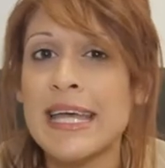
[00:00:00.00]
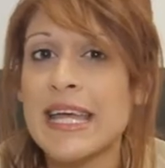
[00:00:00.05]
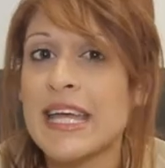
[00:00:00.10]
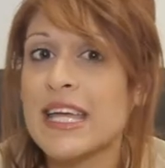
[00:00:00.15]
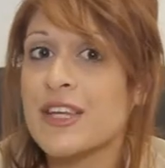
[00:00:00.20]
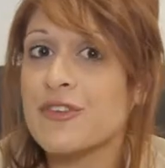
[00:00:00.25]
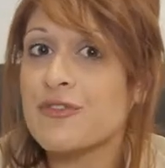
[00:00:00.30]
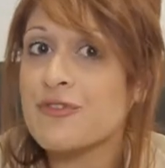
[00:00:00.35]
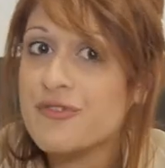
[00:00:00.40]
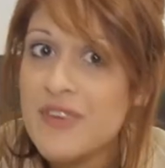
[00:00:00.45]

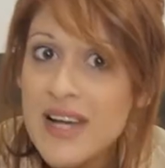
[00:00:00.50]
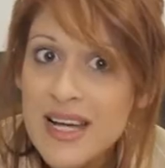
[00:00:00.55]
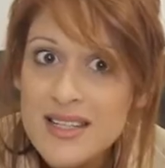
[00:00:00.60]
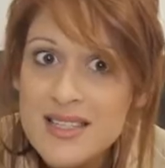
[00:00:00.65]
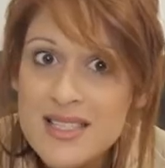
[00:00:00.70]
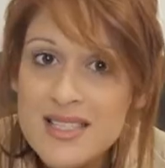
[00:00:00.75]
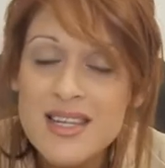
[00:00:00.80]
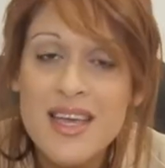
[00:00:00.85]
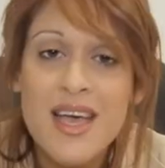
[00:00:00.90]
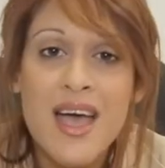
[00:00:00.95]
In
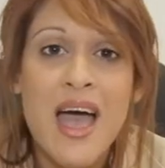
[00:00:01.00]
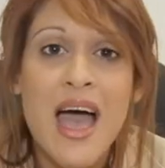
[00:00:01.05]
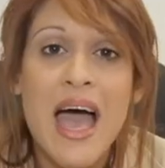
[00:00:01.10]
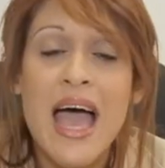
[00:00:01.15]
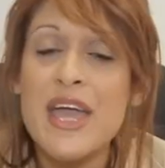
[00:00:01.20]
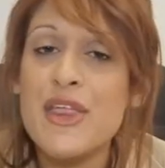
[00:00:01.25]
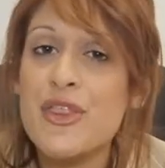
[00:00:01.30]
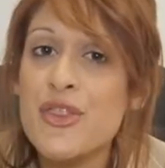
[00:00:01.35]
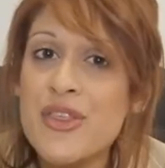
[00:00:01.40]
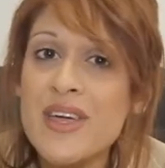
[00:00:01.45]
fact,
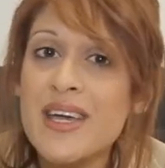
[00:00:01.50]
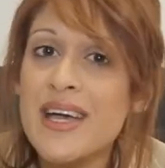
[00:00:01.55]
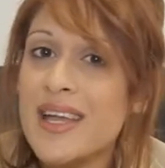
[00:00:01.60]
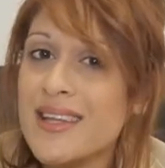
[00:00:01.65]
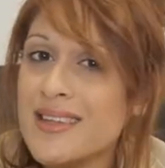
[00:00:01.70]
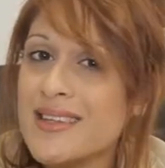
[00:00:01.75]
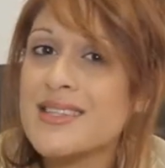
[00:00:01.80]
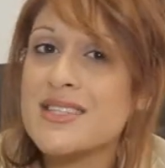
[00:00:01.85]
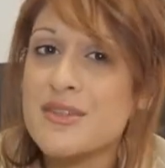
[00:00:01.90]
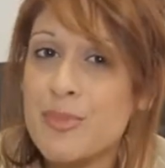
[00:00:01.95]
I think I
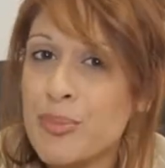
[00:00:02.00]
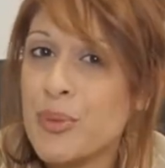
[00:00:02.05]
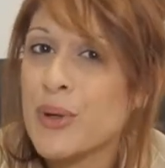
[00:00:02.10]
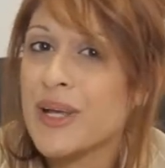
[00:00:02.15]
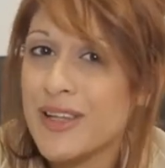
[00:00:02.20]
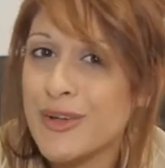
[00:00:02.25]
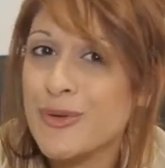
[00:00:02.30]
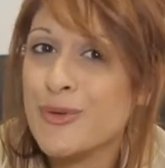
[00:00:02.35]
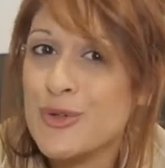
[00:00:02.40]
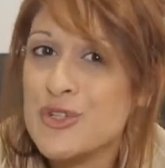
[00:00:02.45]
did a
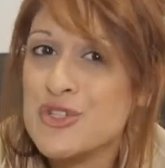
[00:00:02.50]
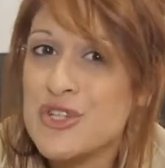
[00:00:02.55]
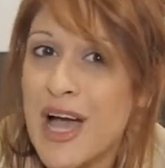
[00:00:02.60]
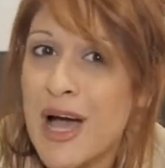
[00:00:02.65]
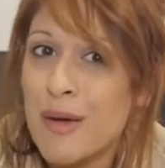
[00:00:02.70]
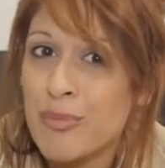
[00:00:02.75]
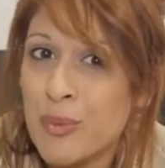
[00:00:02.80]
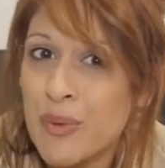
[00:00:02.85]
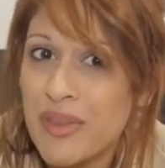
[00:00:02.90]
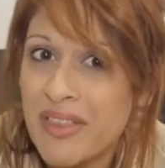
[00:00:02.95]
pretty good
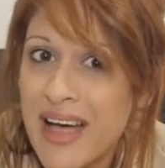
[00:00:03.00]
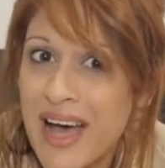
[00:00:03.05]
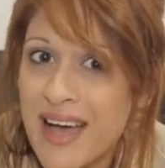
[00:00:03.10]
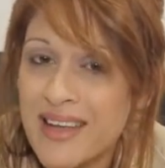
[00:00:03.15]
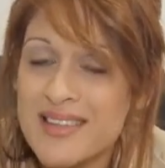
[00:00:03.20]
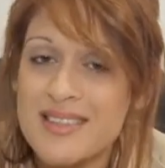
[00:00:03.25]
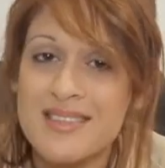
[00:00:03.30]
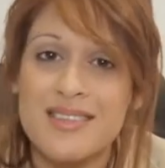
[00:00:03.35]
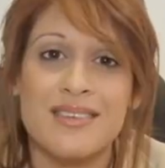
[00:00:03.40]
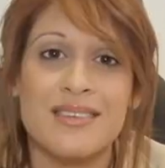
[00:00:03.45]
job with that.
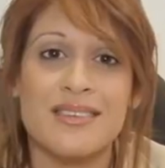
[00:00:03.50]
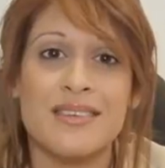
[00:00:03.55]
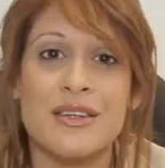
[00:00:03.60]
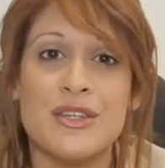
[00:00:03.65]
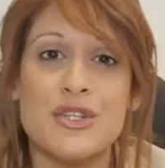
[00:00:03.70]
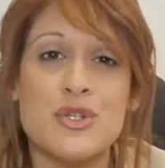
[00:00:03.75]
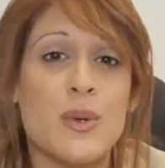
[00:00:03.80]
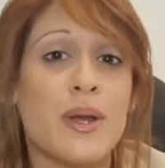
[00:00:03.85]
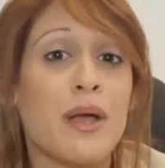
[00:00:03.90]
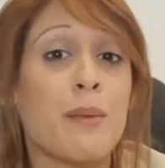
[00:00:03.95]

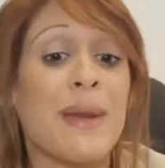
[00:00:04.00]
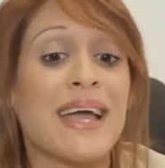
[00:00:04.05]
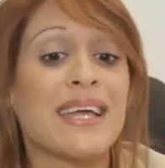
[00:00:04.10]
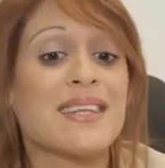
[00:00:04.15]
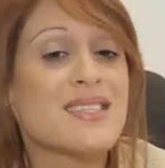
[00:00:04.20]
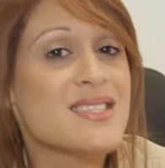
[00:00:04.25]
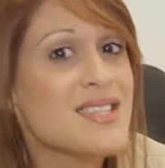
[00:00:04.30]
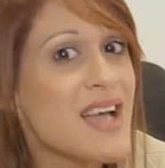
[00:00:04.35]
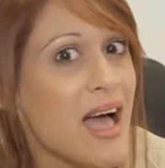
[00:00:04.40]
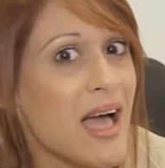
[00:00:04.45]
During my
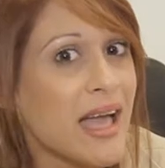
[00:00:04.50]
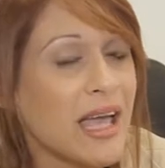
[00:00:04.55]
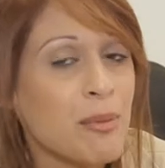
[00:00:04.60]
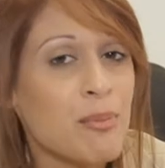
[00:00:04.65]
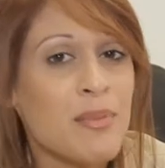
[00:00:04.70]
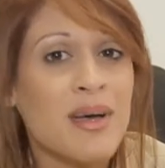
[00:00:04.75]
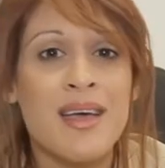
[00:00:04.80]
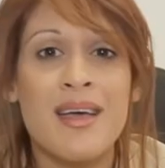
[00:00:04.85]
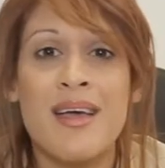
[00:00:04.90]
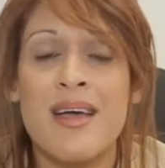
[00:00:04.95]
time,
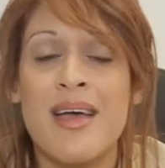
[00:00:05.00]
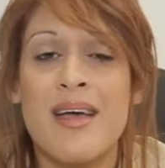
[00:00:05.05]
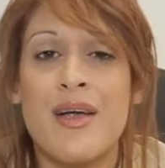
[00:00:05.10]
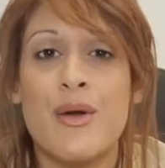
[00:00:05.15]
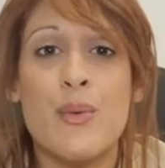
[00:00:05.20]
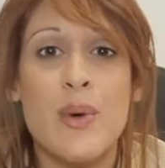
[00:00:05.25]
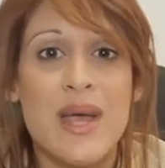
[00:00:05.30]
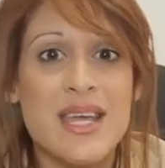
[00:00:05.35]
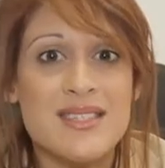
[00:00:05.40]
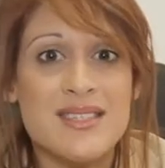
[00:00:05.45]

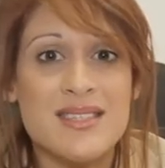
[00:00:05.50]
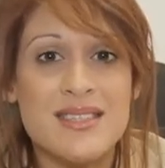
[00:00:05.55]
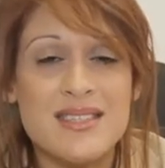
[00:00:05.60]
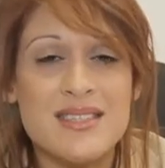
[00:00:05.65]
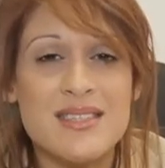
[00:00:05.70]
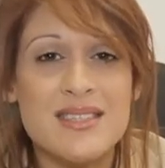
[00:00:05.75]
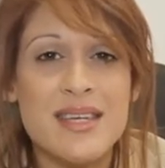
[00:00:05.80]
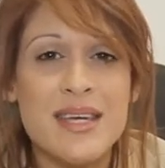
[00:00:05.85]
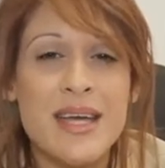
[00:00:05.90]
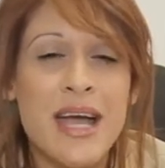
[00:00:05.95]

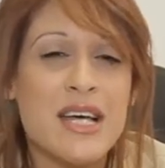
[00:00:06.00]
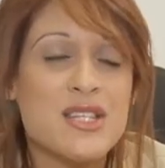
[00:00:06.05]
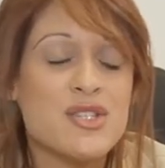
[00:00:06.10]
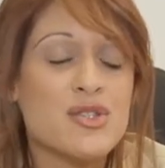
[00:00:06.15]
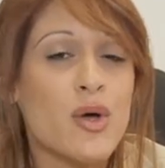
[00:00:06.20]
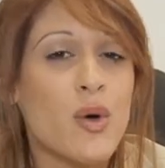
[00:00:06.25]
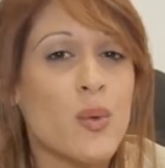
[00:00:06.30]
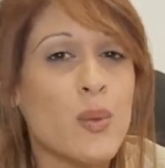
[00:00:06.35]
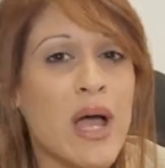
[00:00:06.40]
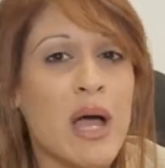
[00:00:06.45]
residency has
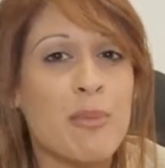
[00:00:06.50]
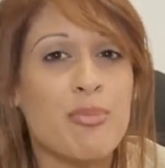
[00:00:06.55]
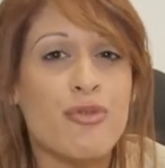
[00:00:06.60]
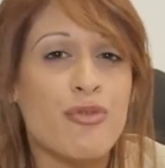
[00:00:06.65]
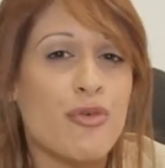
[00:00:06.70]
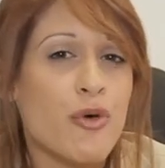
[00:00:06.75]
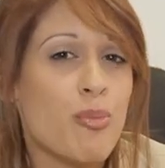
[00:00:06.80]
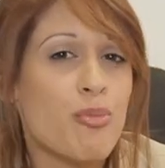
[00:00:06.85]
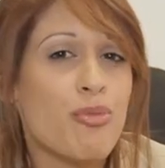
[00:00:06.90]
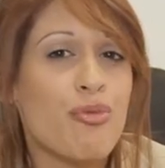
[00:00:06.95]
gone up
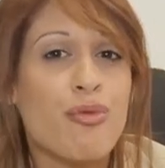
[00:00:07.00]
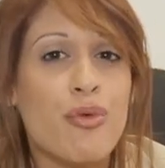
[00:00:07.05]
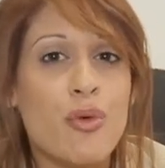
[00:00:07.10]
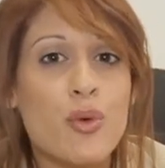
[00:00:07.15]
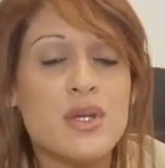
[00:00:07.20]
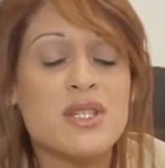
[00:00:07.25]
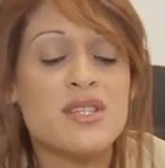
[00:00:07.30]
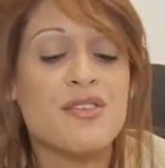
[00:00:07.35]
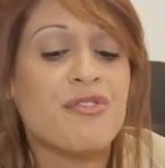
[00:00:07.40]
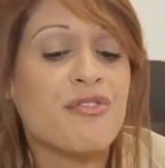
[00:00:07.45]
from
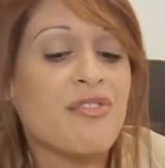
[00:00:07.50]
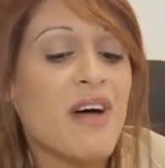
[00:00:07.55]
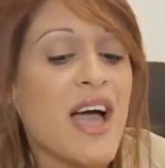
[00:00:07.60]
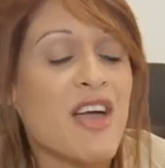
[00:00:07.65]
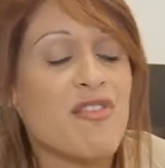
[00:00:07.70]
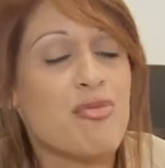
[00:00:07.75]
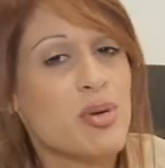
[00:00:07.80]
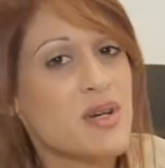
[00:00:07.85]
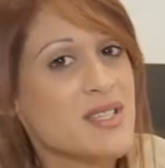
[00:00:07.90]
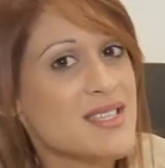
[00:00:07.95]

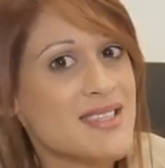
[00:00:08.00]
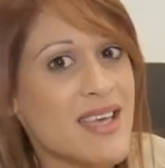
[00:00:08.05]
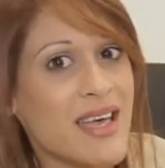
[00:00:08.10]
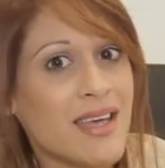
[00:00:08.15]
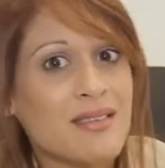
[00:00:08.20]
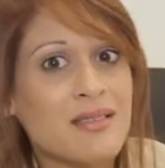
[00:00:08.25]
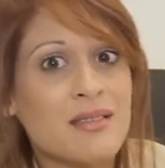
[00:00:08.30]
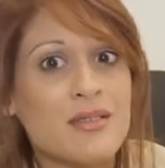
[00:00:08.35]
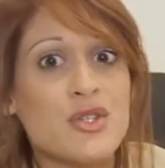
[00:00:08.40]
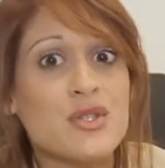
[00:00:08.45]

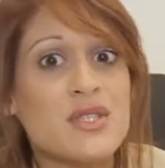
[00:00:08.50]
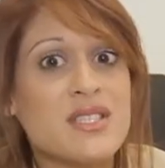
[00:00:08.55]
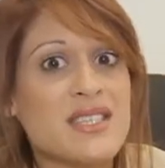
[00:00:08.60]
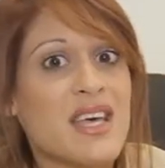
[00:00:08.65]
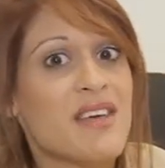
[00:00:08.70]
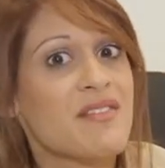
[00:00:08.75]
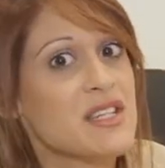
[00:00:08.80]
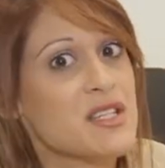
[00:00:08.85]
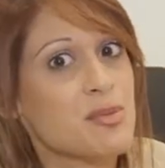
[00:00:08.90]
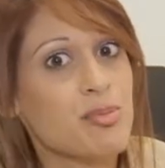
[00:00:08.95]
45% to
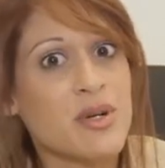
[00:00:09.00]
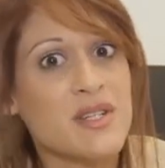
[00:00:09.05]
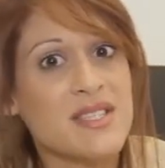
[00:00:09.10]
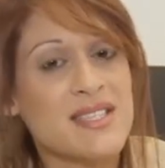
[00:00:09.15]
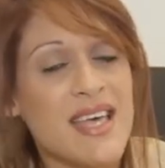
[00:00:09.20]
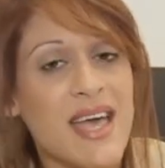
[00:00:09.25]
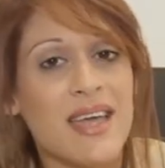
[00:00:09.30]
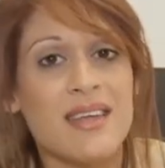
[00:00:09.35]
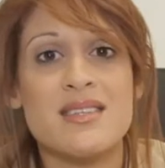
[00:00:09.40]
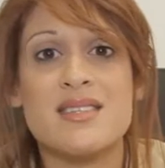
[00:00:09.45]

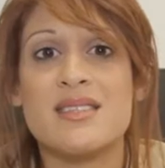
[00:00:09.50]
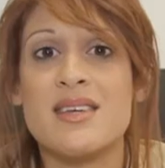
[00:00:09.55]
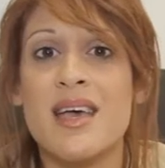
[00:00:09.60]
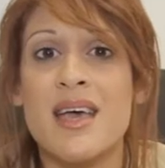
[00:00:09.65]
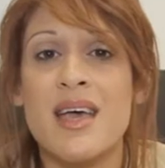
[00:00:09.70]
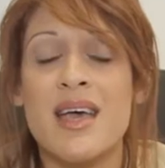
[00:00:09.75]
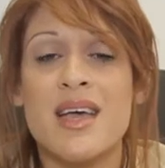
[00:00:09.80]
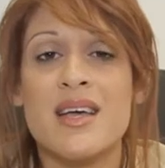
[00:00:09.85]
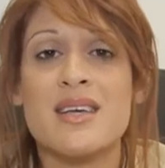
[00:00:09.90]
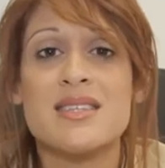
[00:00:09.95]
70%.
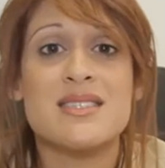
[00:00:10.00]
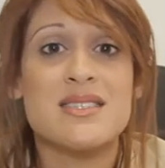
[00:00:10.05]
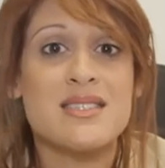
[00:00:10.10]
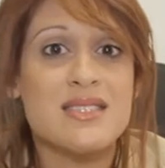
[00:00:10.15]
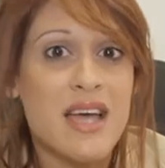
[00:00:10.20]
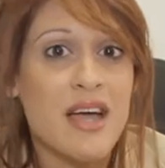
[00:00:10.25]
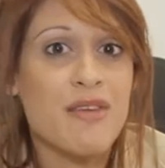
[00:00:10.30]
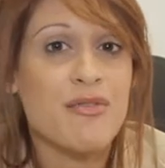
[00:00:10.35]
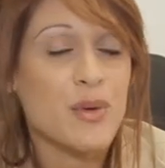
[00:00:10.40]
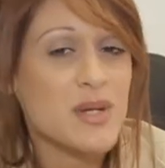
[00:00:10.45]

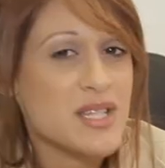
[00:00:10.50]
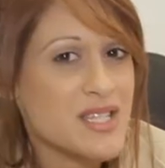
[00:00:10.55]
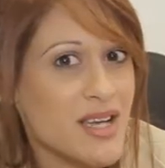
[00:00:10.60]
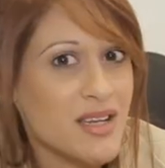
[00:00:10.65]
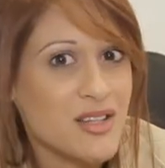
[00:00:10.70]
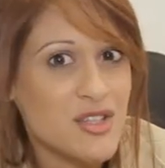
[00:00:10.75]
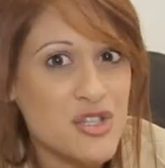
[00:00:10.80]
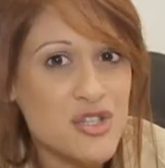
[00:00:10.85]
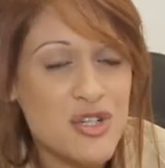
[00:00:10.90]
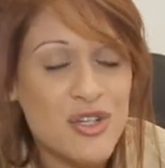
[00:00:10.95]
Staff
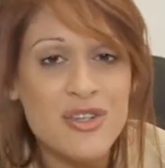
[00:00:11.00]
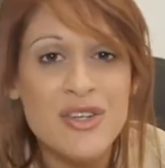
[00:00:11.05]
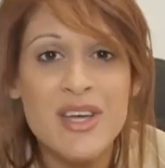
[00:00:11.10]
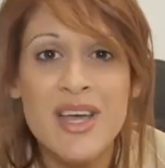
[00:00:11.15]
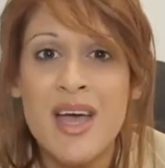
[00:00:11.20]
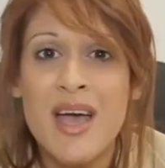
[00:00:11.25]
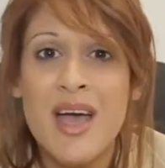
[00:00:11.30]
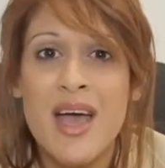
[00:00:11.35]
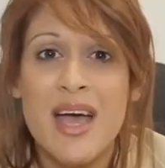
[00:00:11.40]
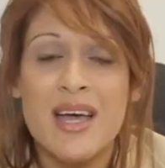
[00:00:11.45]
retention
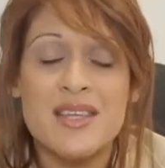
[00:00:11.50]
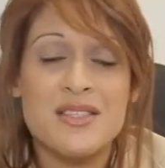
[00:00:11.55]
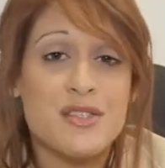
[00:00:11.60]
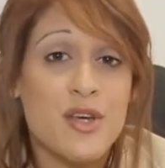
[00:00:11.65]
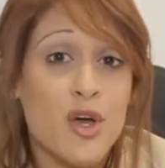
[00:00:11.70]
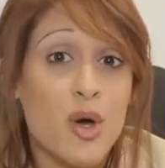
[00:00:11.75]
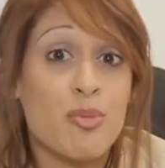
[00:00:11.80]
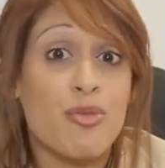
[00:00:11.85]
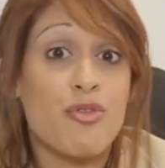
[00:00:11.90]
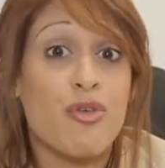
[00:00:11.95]
has
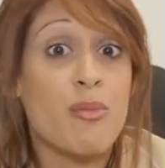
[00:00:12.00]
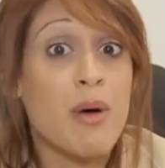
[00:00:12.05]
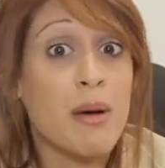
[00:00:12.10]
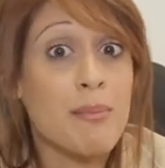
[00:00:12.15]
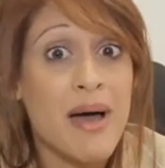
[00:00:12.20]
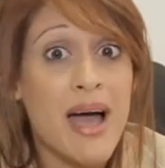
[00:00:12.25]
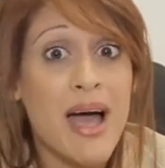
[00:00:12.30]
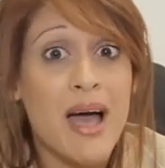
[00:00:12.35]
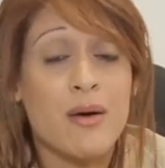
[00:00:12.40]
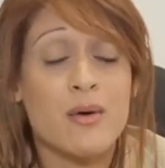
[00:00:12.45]
gone from
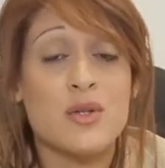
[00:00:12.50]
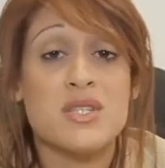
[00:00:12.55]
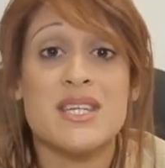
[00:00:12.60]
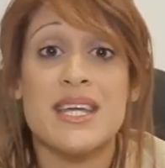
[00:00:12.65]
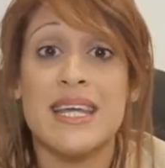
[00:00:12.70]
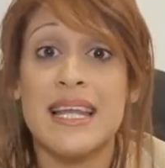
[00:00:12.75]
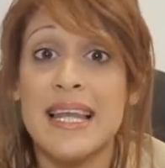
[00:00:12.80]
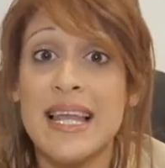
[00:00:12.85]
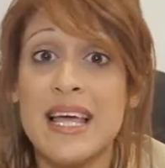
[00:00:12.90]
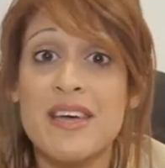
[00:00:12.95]
about
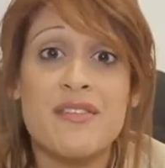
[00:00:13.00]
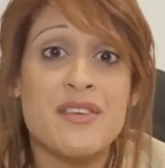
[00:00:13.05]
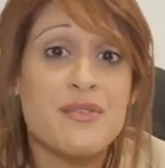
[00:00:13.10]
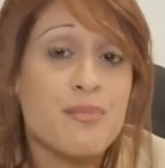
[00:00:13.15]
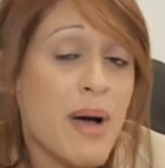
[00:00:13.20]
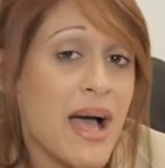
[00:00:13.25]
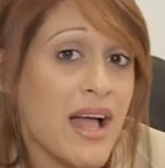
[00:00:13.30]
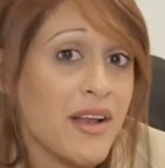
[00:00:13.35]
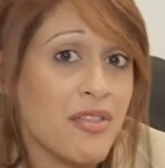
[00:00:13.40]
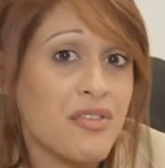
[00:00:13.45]
11
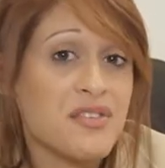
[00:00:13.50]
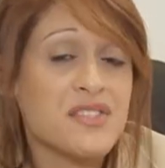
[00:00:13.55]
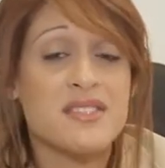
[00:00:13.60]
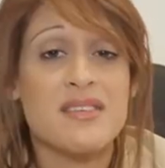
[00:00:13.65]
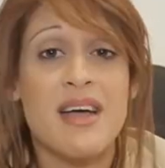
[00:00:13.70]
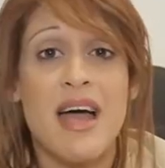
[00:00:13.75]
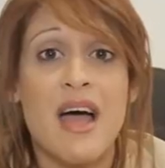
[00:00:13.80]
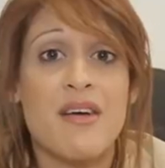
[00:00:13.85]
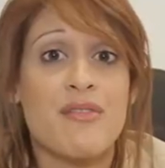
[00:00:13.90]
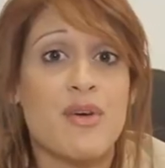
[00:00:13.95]
months
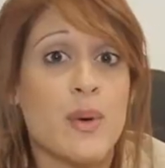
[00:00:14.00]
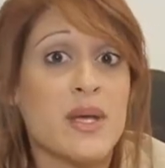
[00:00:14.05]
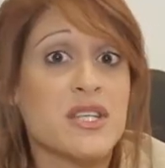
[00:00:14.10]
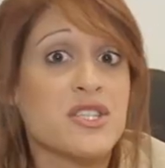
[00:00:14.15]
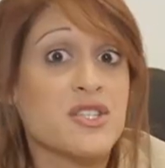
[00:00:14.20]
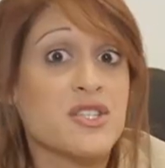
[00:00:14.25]
average